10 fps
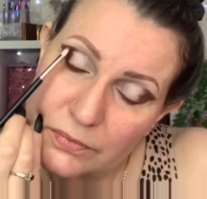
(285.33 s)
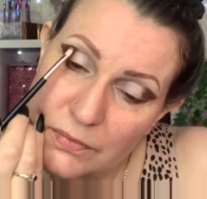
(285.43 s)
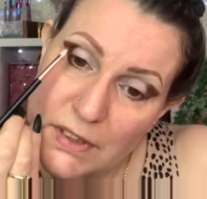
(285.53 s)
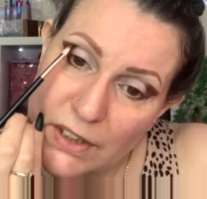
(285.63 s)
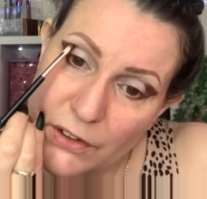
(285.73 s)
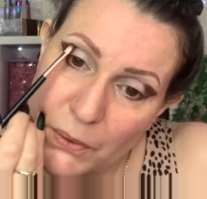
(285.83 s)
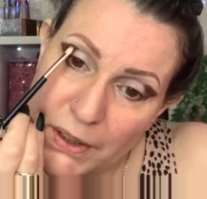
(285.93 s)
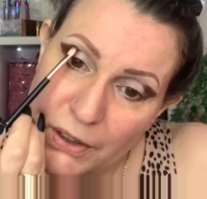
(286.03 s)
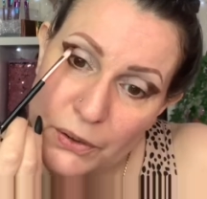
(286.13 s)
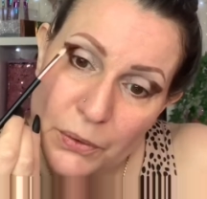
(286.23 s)
Have you had
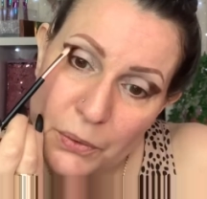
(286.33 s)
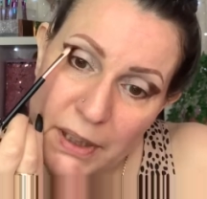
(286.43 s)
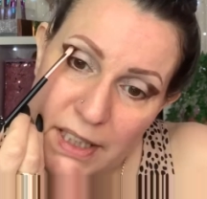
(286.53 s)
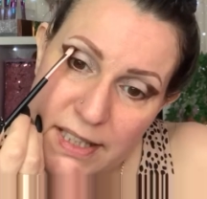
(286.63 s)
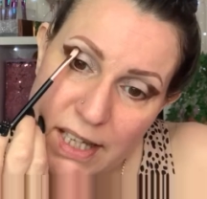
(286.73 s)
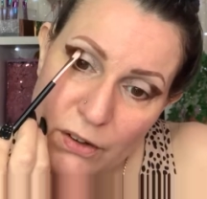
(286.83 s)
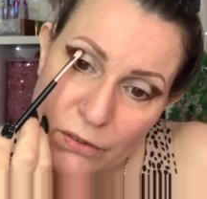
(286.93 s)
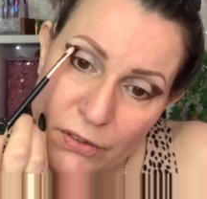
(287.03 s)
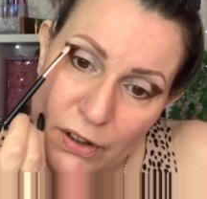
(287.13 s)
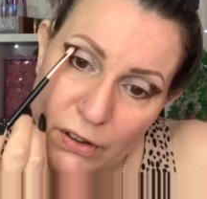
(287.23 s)
a good week so
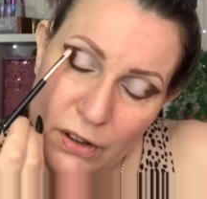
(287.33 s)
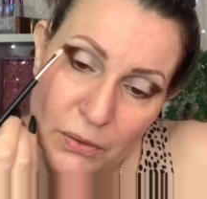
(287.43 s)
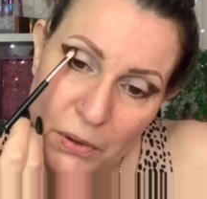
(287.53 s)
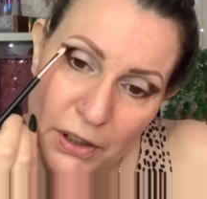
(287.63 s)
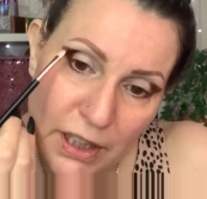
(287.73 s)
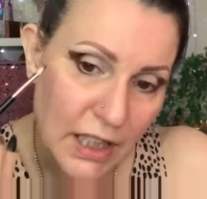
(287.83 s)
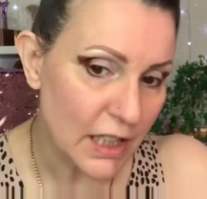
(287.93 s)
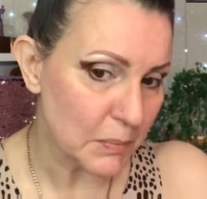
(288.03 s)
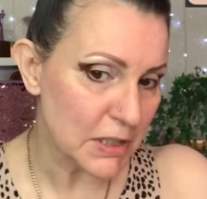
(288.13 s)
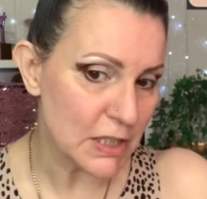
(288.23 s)
far? What are you going
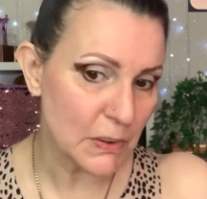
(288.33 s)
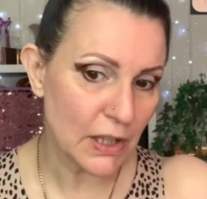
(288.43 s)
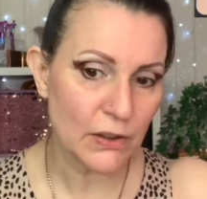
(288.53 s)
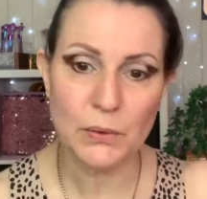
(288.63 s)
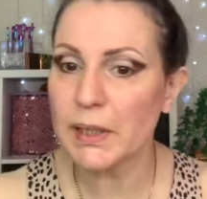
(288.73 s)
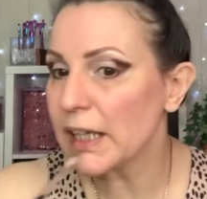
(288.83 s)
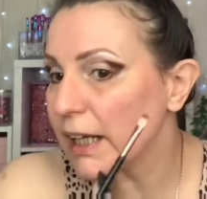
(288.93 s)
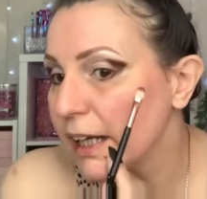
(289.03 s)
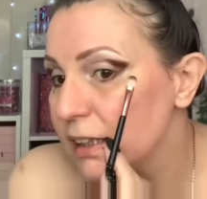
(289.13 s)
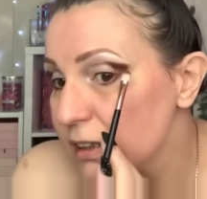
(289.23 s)
to be doing on the
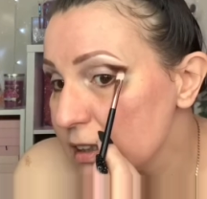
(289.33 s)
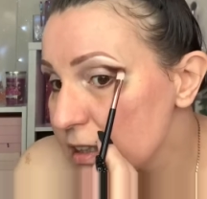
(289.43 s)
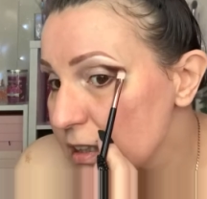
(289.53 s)
weekend?